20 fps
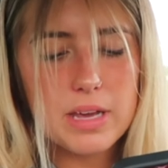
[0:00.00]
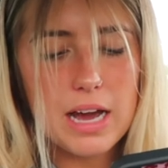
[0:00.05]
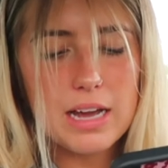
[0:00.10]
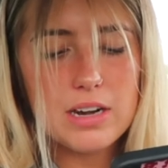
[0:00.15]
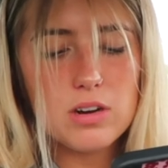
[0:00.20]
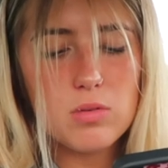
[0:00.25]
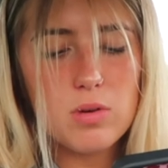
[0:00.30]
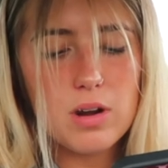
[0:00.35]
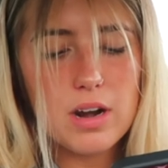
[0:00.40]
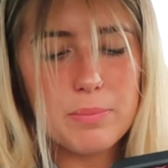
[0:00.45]
I
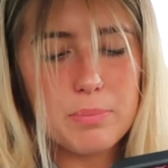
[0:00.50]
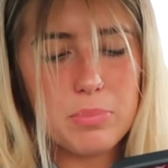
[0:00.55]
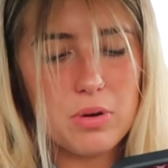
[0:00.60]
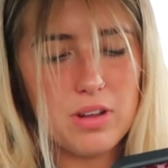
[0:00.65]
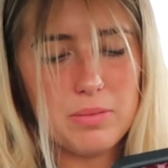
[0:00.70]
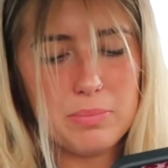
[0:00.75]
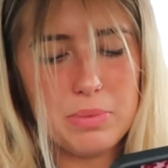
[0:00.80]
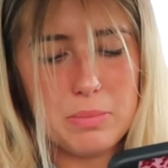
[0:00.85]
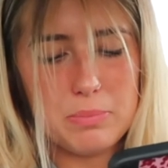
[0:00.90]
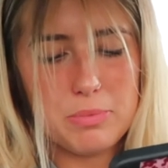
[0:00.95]
don't want to
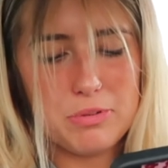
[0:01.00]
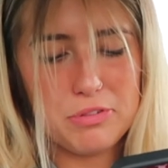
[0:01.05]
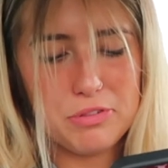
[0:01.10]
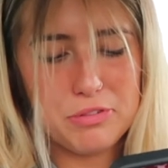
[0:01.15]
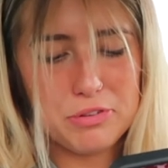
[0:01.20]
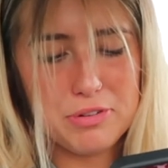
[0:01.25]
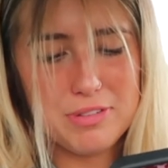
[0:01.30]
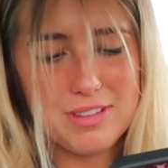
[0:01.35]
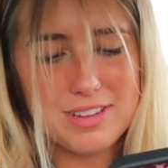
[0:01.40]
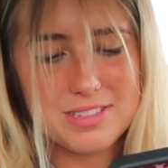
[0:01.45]
put people
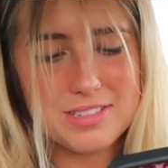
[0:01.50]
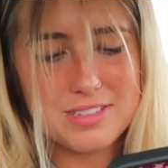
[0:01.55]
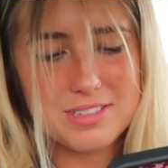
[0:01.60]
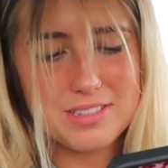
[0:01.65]
through this